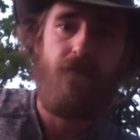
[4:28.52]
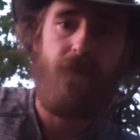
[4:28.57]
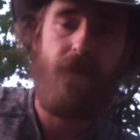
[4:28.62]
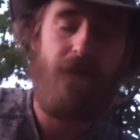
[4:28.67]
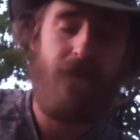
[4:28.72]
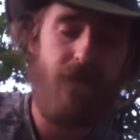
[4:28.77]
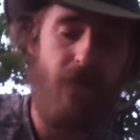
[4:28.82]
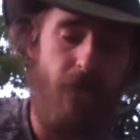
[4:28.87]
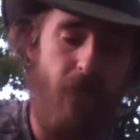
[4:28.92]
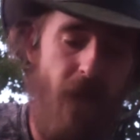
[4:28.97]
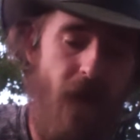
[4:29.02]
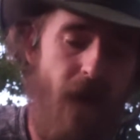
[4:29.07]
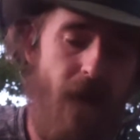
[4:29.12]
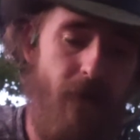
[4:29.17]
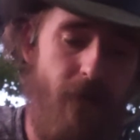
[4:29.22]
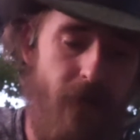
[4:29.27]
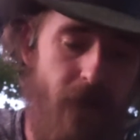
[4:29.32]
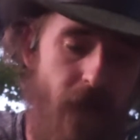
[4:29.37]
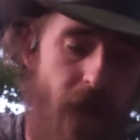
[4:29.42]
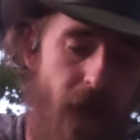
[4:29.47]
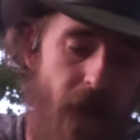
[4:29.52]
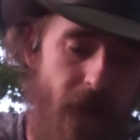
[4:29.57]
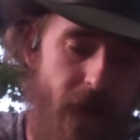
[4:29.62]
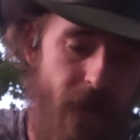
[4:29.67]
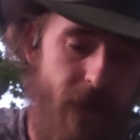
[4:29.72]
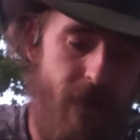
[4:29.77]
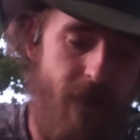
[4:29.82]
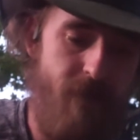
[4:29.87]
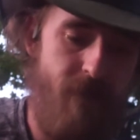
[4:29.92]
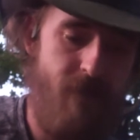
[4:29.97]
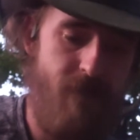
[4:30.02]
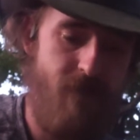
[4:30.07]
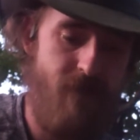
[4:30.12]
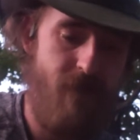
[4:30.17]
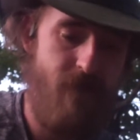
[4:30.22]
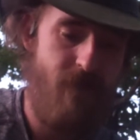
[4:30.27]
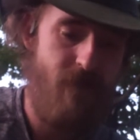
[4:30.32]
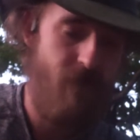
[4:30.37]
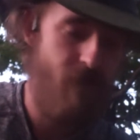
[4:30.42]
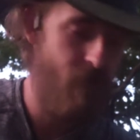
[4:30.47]
Because the bottom line,
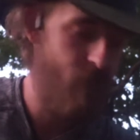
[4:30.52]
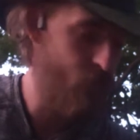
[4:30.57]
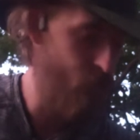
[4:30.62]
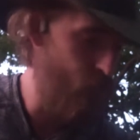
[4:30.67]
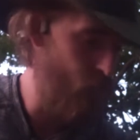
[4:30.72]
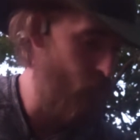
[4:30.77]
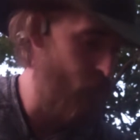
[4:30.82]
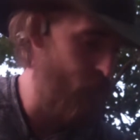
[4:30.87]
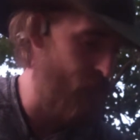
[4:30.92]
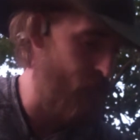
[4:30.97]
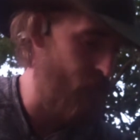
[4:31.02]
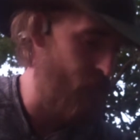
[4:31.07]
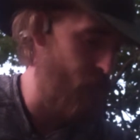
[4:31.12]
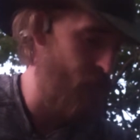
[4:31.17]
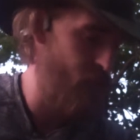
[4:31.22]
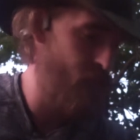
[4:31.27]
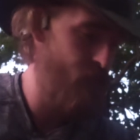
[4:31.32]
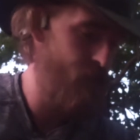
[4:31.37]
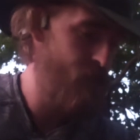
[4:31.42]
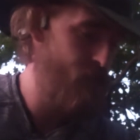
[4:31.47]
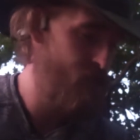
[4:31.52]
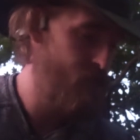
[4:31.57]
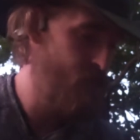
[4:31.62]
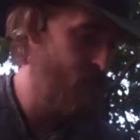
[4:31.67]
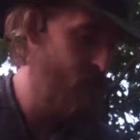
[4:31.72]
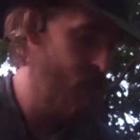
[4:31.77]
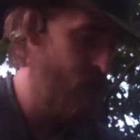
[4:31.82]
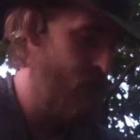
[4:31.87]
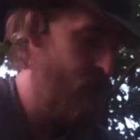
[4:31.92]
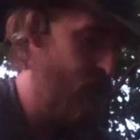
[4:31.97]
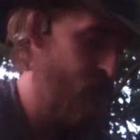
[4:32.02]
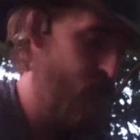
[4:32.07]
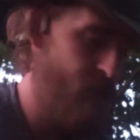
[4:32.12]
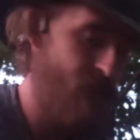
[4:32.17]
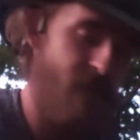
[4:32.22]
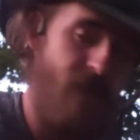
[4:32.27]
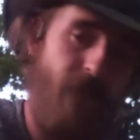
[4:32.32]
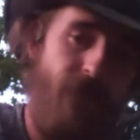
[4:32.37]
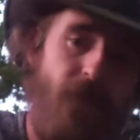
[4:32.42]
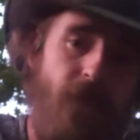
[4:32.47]
truthfully,
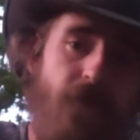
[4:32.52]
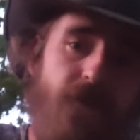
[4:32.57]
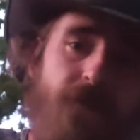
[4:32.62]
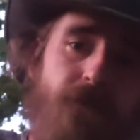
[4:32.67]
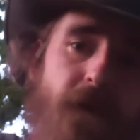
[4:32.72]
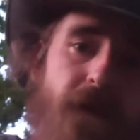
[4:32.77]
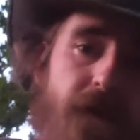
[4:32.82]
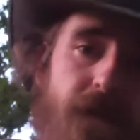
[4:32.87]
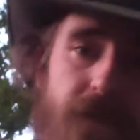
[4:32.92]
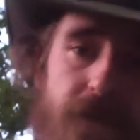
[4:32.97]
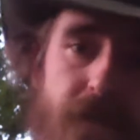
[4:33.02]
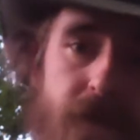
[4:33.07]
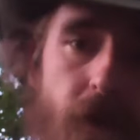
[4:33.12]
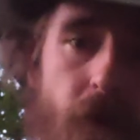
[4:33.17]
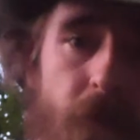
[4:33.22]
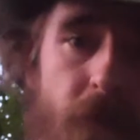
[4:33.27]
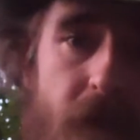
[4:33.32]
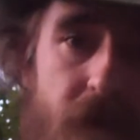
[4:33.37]
is if you're spending so